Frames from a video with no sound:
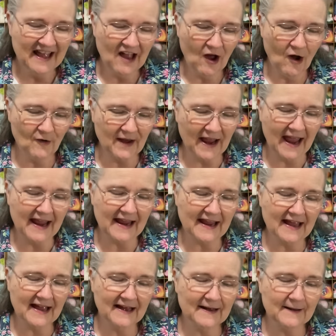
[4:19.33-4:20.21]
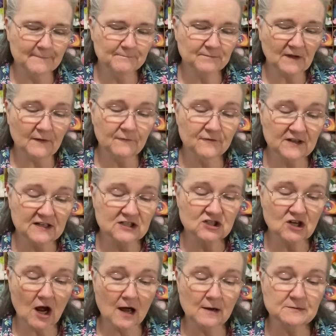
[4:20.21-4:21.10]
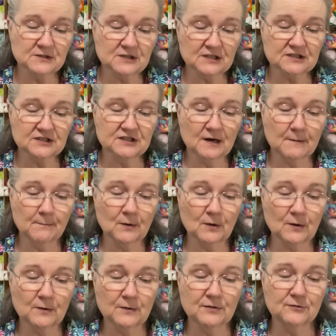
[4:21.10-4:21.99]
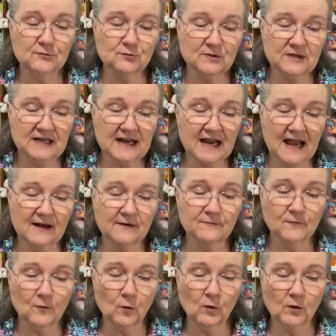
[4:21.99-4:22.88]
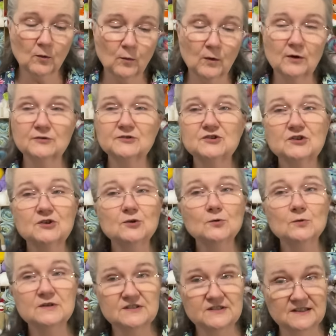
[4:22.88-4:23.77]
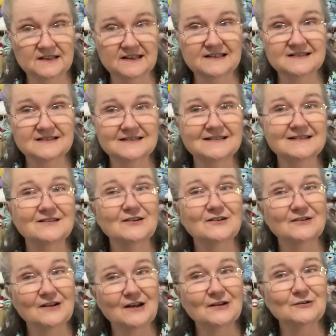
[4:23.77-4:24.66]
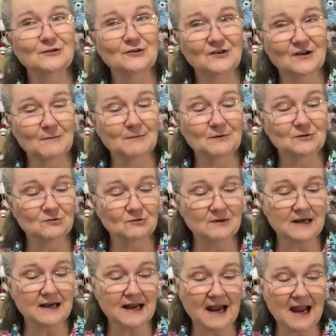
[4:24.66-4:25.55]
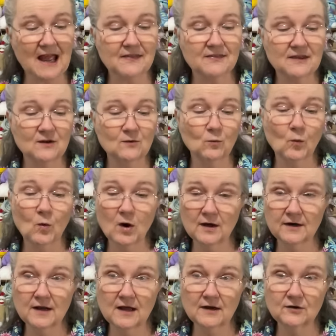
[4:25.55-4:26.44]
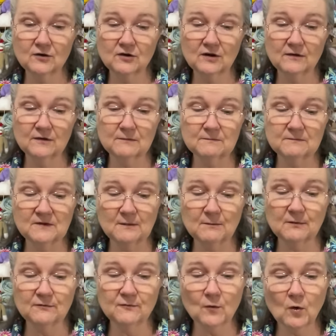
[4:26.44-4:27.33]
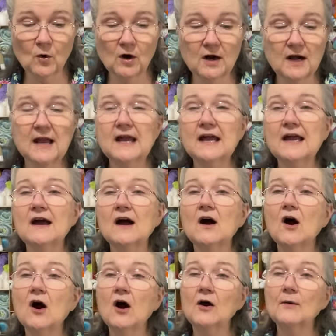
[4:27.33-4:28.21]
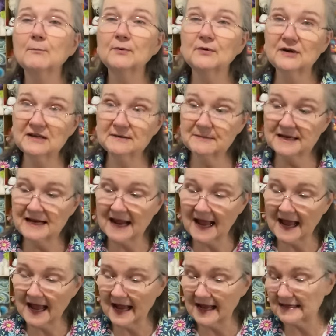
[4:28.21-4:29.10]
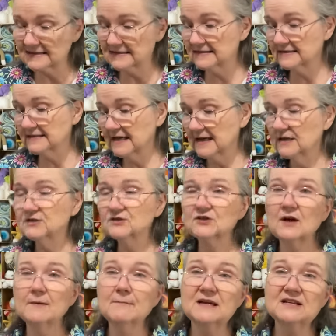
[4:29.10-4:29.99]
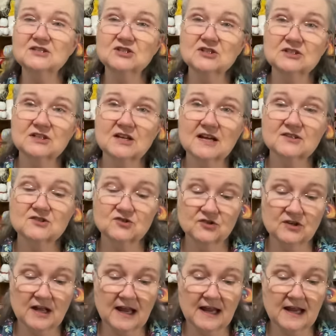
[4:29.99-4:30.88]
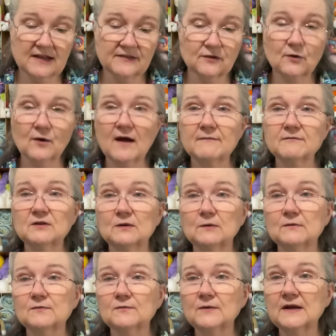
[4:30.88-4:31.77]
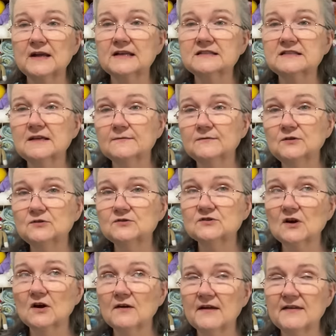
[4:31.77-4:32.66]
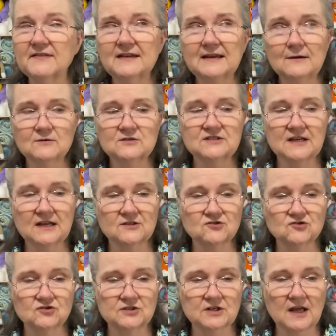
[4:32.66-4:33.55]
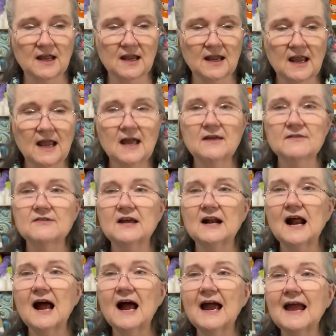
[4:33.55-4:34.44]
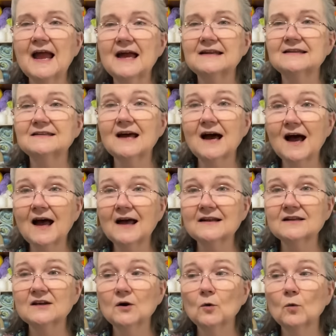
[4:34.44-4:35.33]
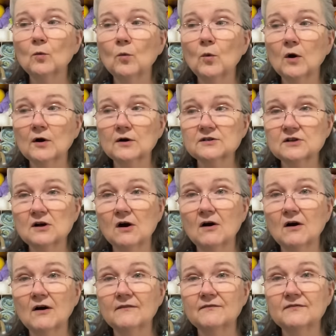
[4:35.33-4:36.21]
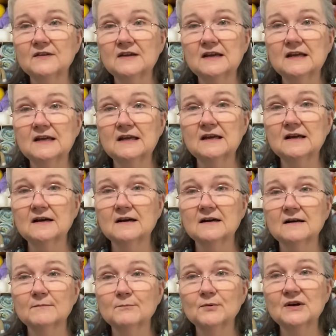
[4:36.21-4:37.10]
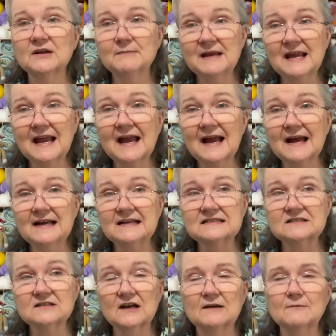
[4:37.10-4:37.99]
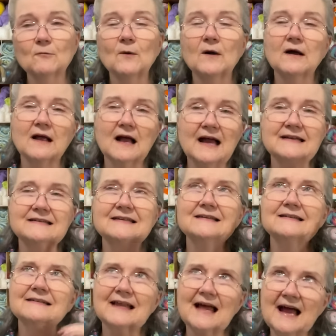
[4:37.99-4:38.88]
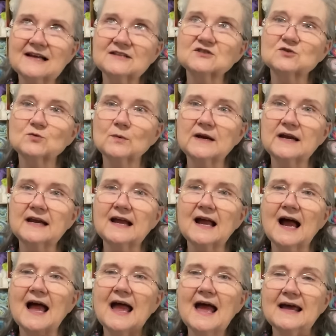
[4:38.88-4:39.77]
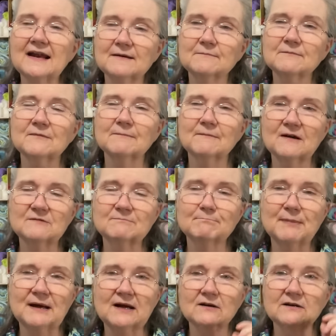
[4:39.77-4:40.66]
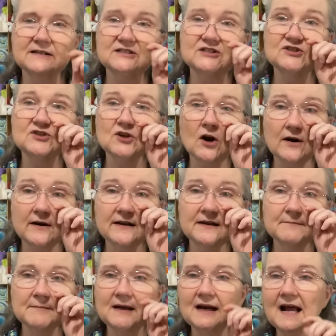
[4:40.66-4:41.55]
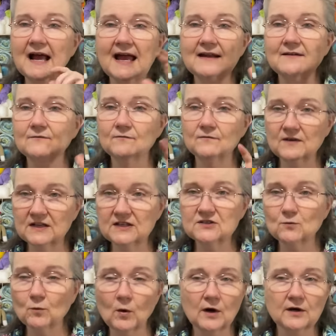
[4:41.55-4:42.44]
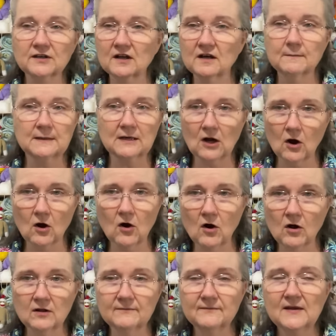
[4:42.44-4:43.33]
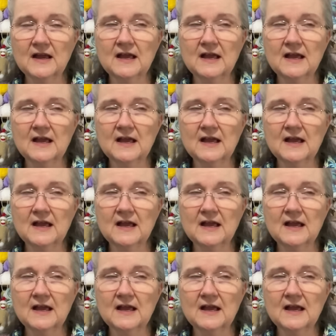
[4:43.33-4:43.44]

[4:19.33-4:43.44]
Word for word: Okay, finished objects number 3 and 4. Well, 2 is listed under number 3, and then 1 under number 4 are preemie hats. So I mentioned yesterday in Crafting with Friends, if you saw, I think it was yesterday, that I had not worked on the preemie hats. Well, I did last week. I had them barely started, but I hadn't worked on them at all